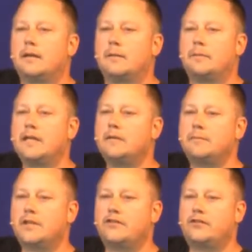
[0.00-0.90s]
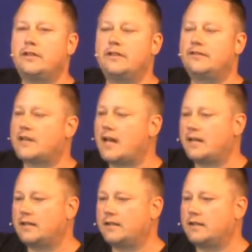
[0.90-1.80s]
being in ministry does not
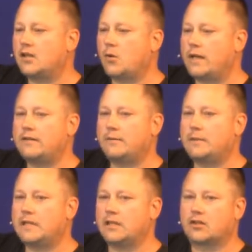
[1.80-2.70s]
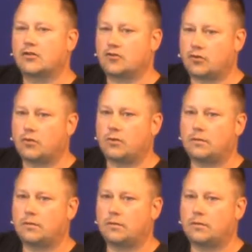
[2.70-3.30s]
equate to being in control.